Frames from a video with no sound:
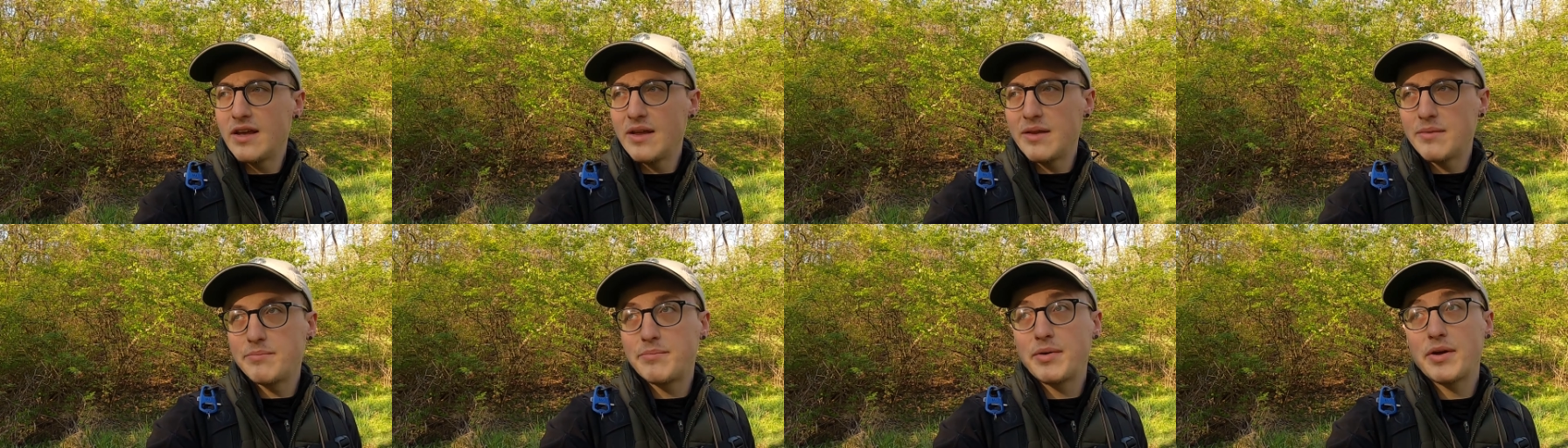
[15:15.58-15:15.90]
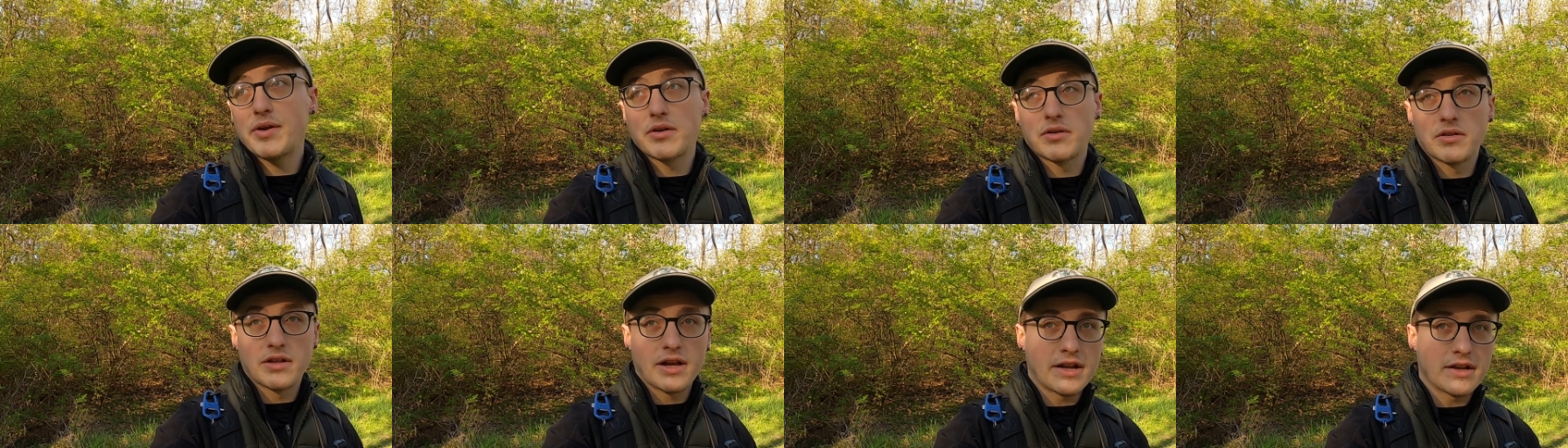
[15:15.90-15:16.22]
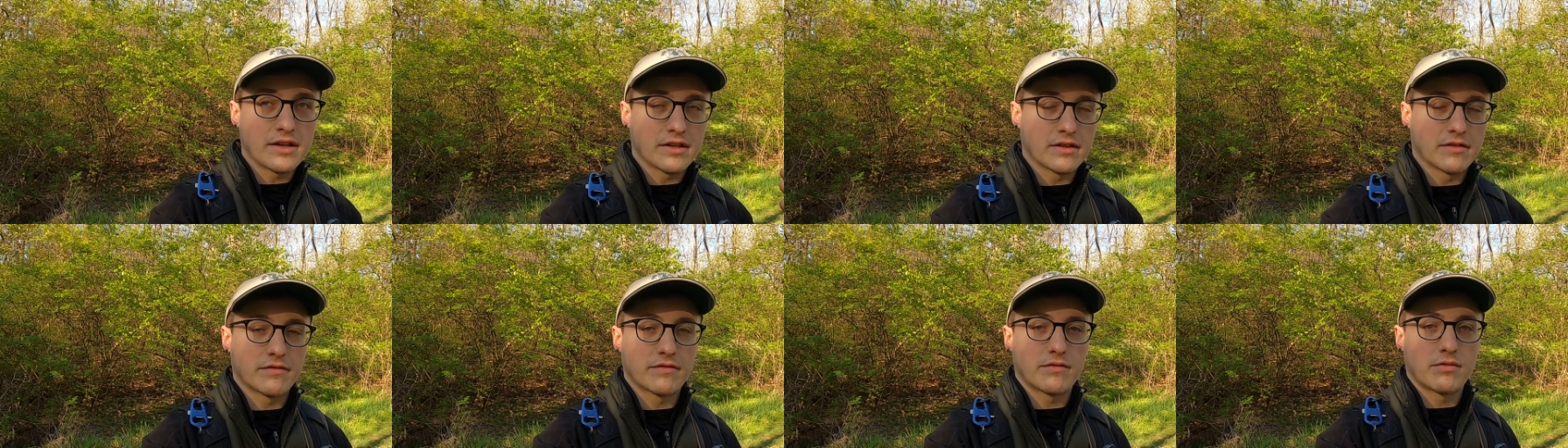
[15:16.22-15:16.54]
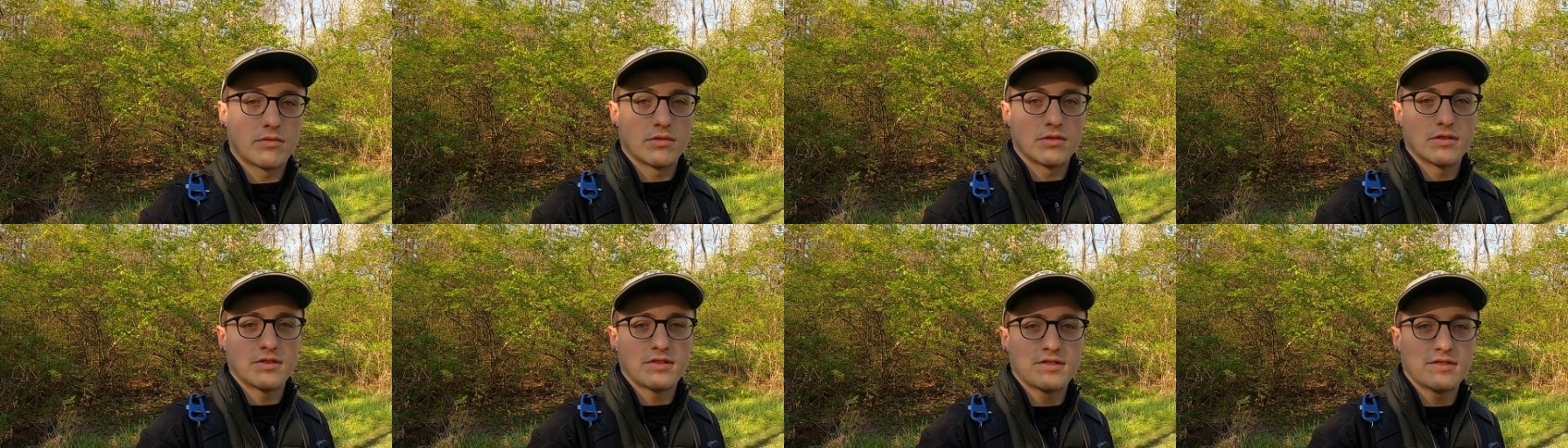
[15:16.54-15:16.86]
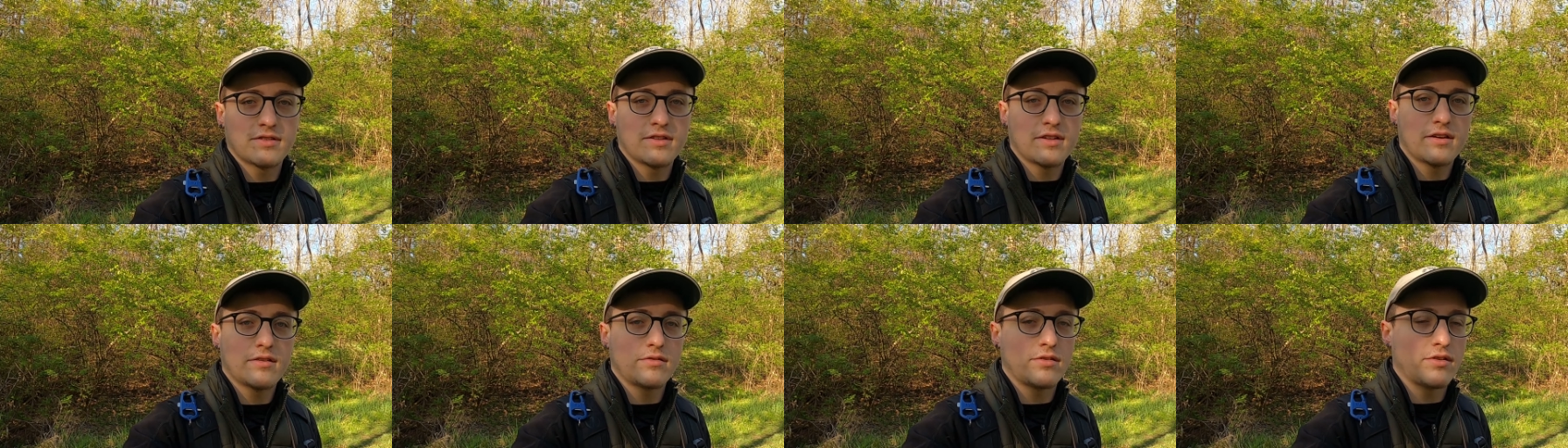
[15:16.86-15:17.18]
and better lighting, of course.
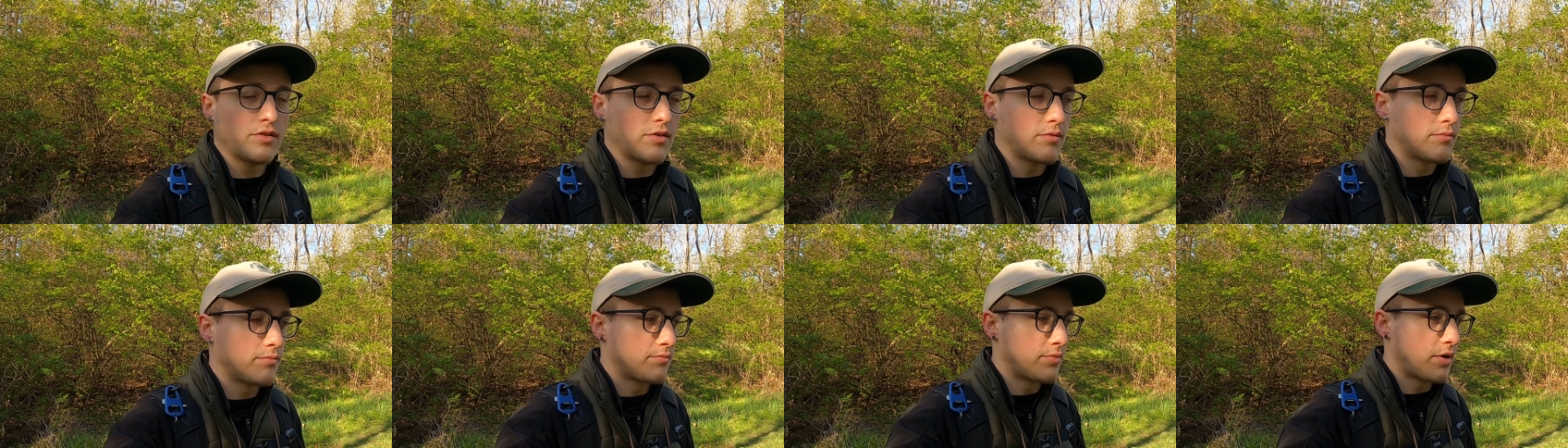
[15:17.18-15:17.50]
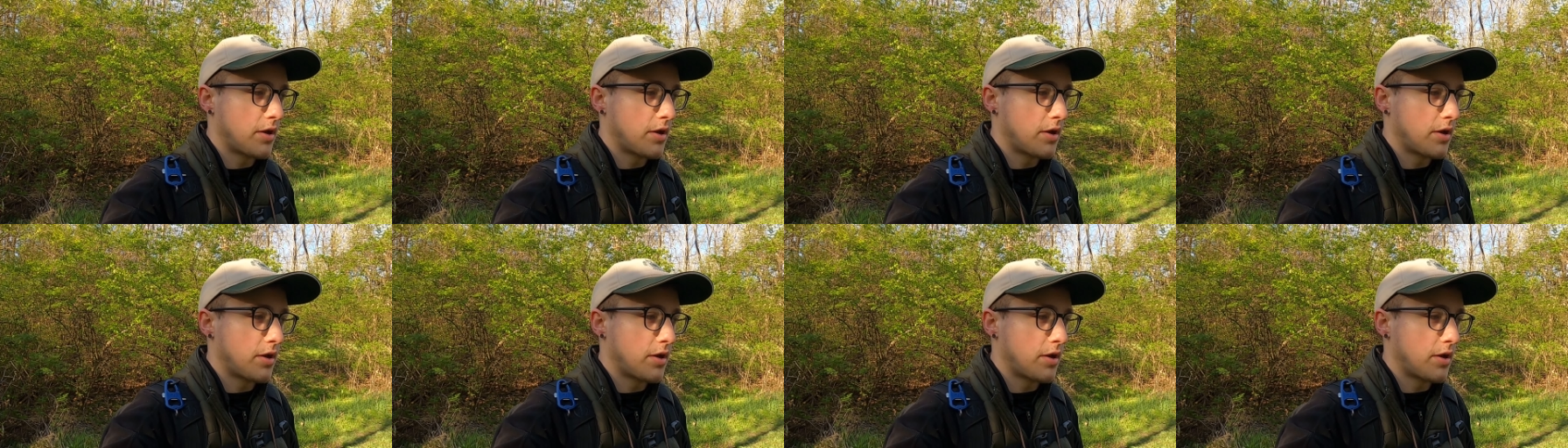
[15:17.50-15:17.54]
That you know